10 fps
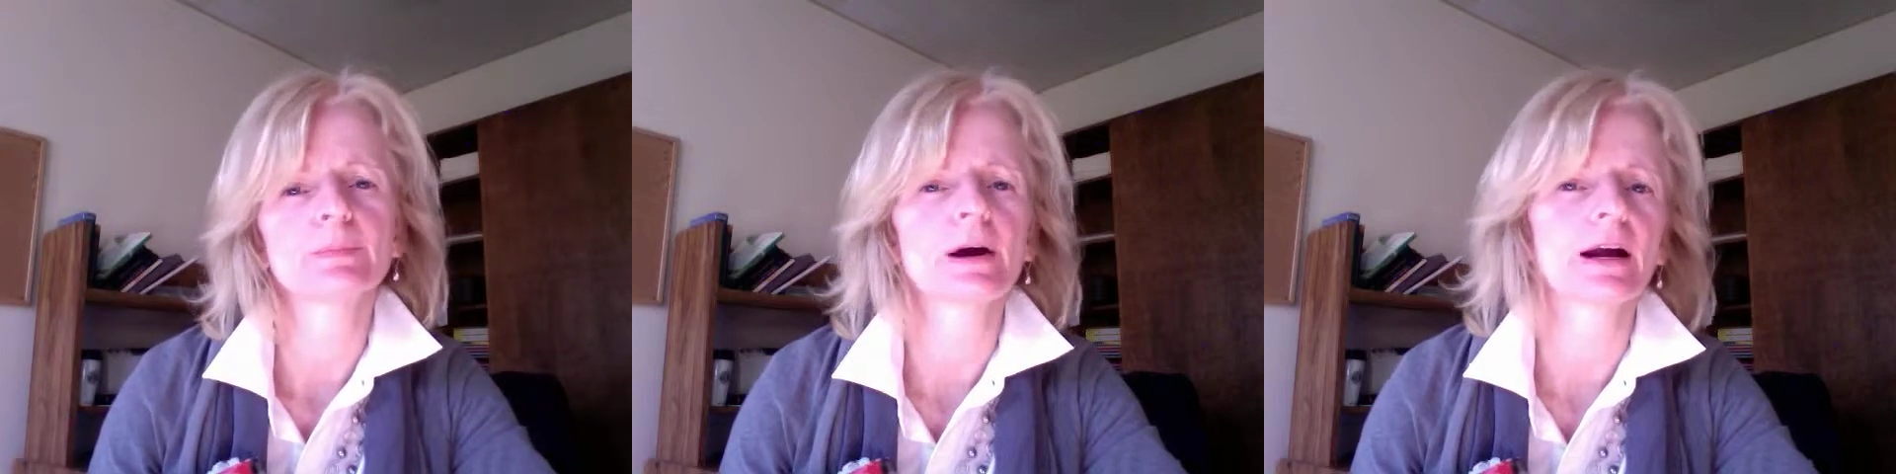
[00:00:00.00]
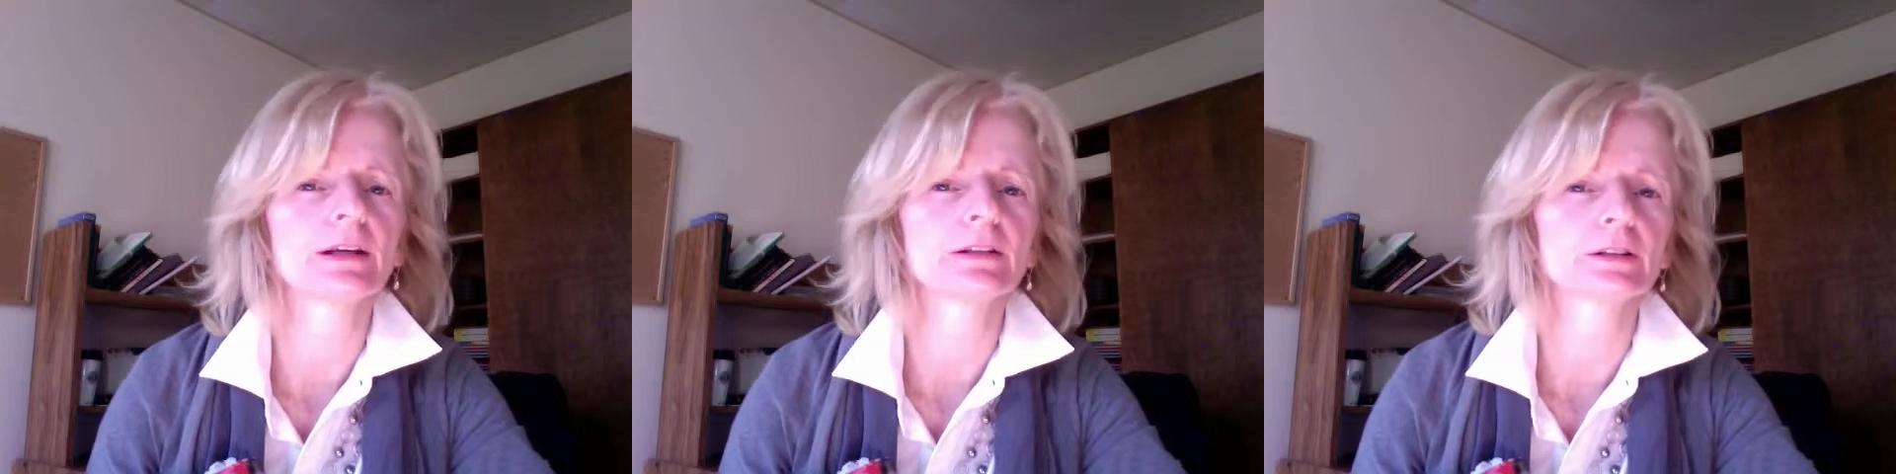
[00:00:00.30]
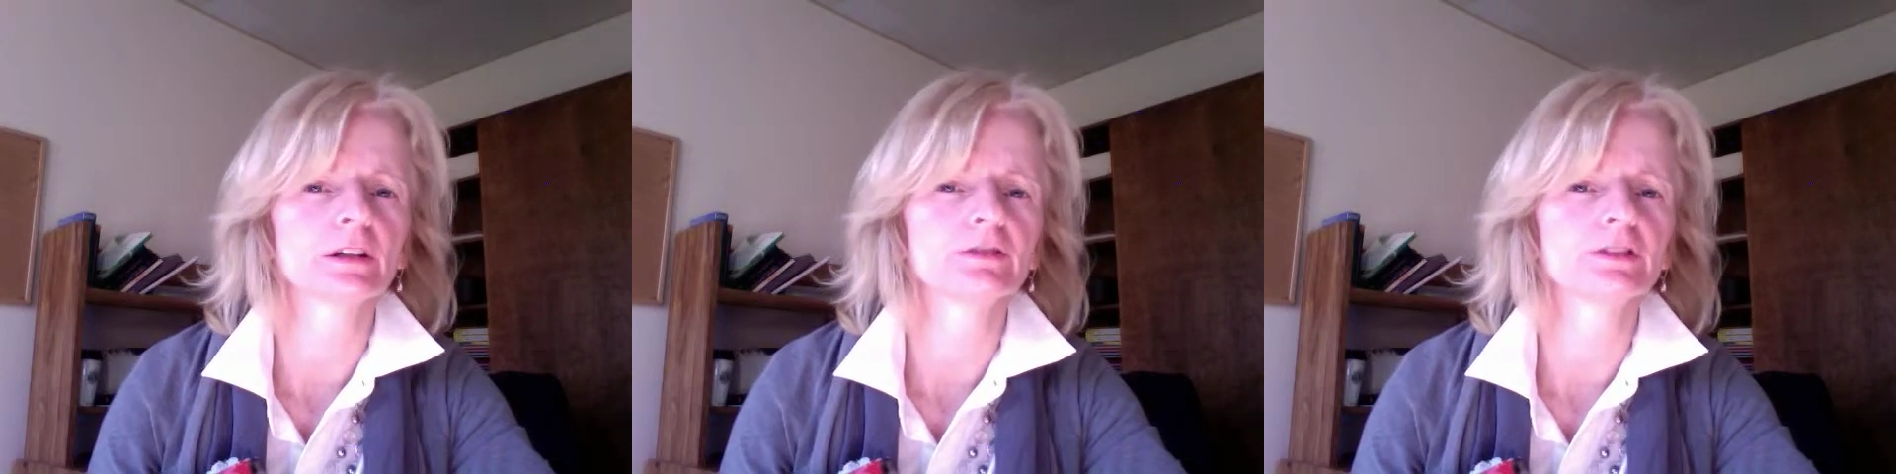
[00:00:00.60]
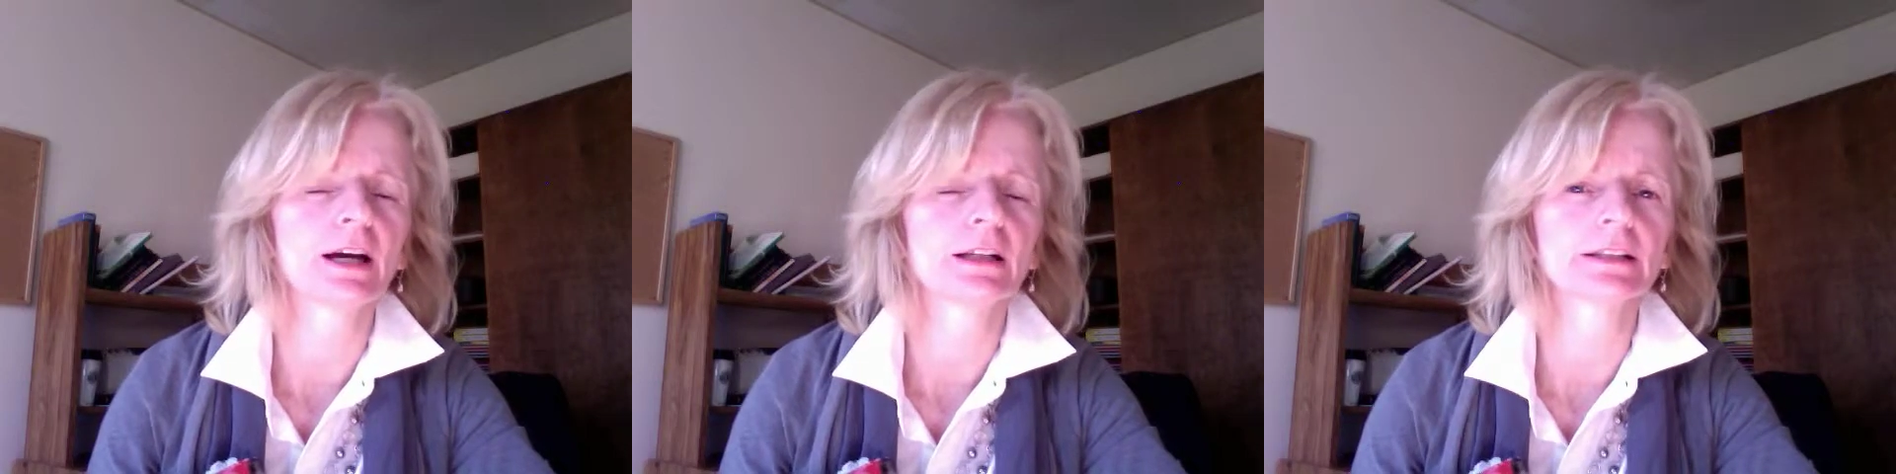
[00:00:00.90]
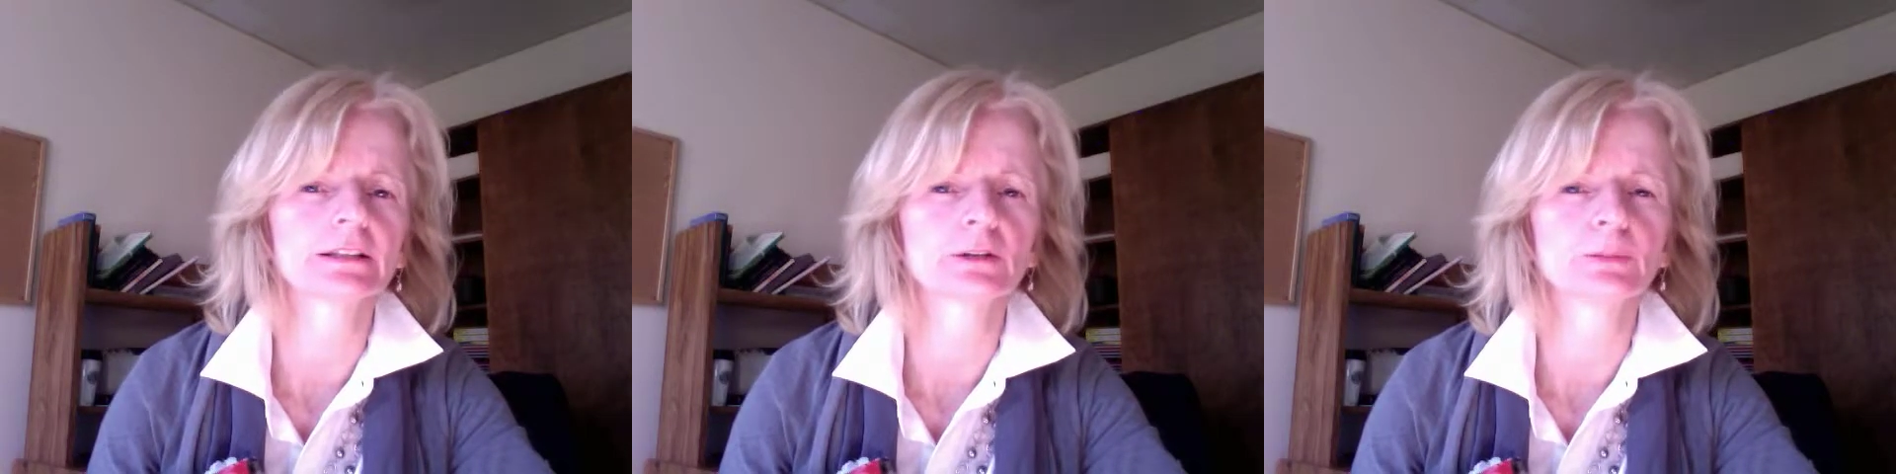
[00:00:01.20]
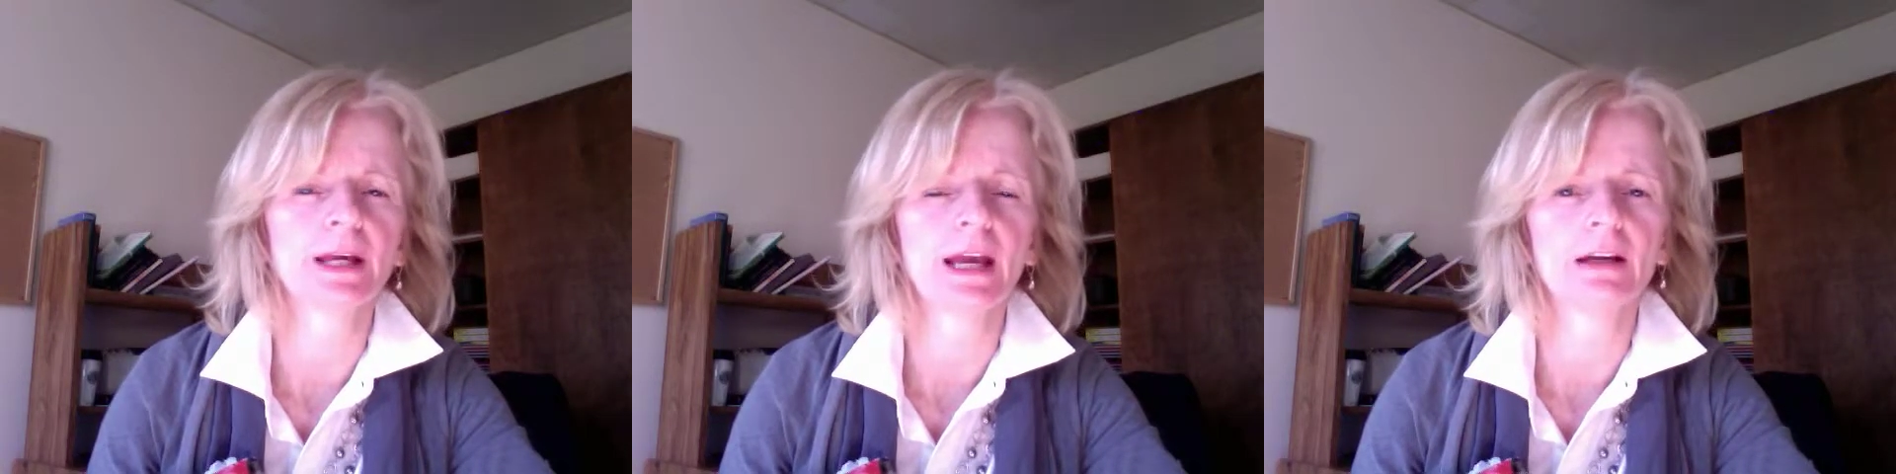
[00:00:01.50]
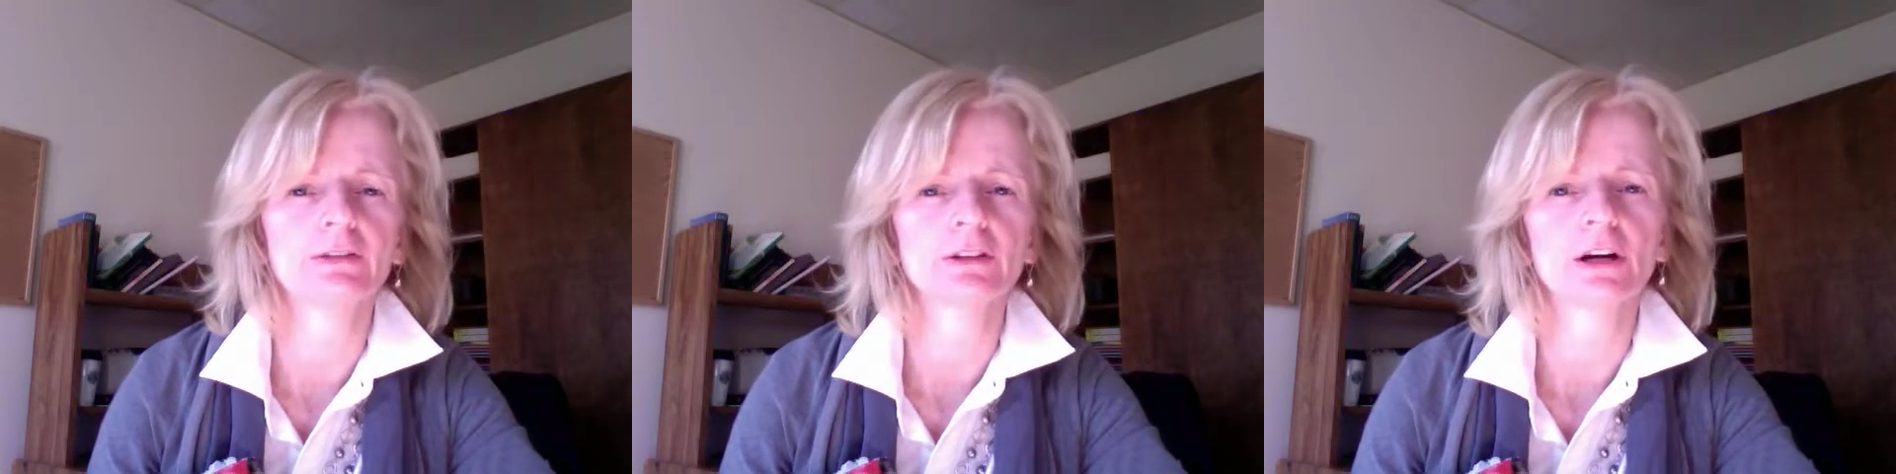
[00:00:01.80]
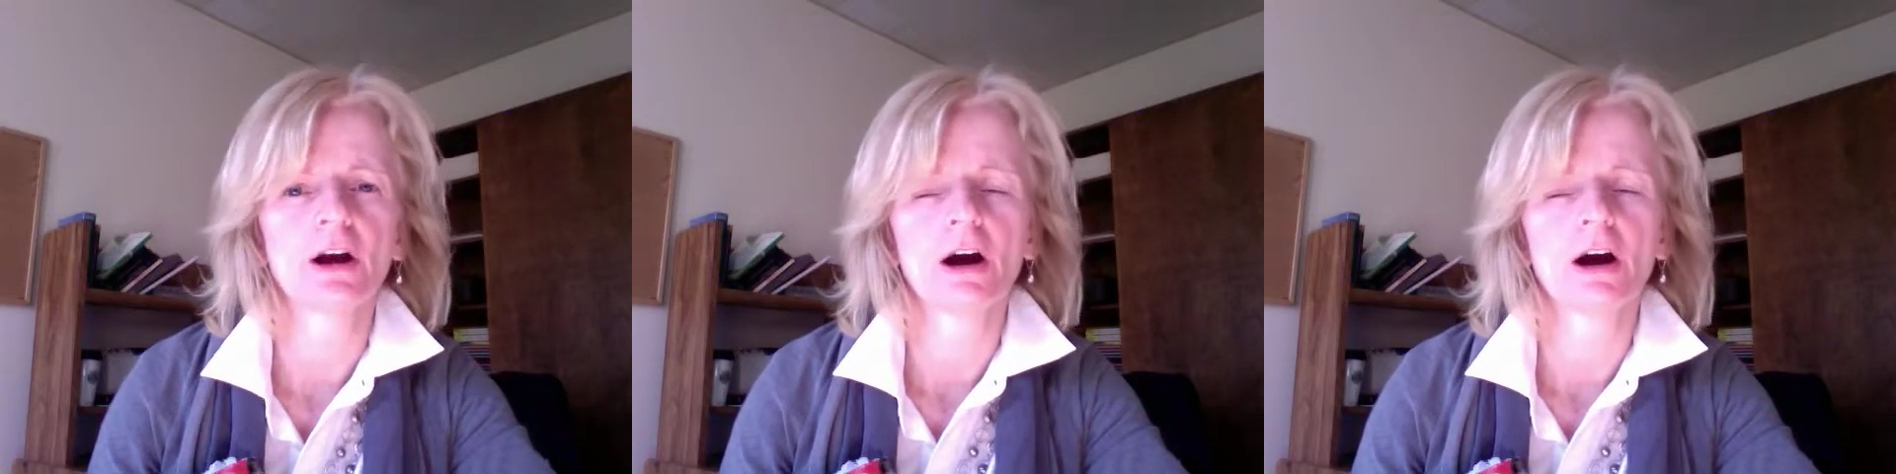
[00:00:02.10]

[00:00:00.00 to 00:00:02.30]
practice of dialectical behavior,